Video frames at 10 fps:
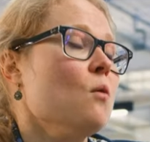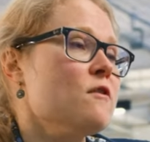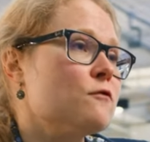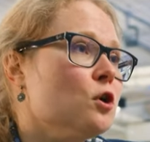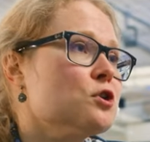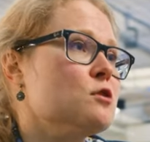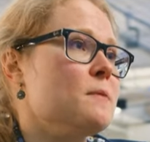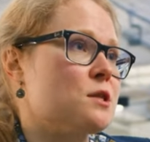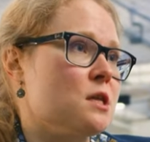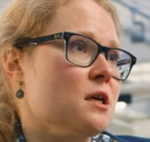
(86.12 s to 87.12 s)
We've got to
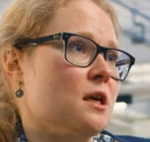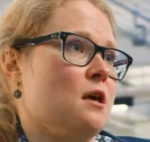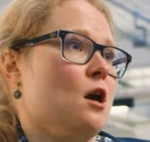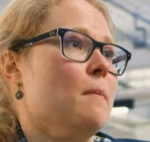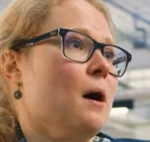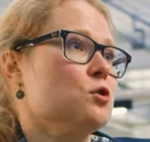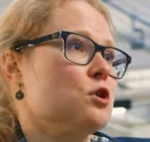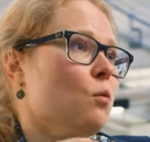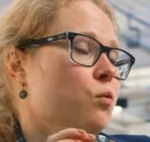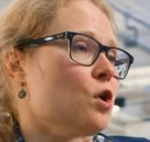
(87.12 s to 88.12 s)
be thinking about
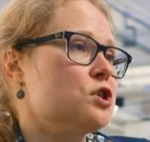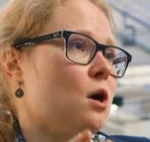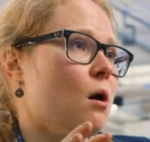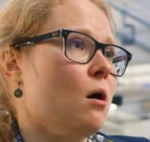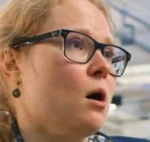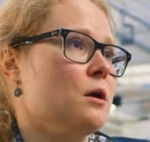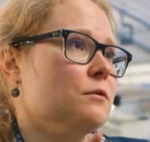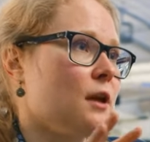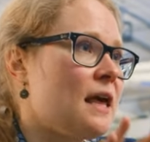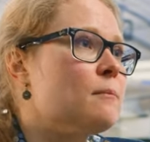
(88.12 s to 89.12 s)
what are
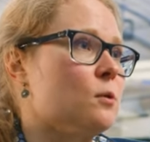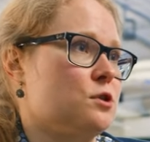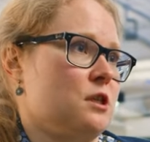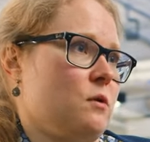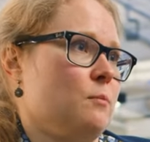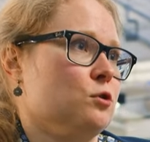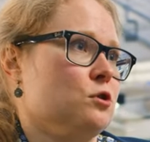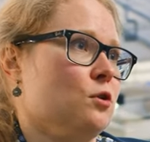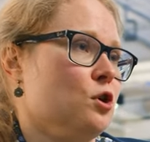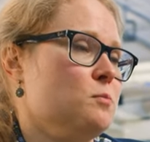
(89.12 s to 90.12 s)
the labels that we put
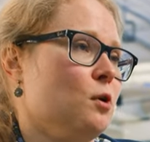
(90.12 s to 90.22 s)
on those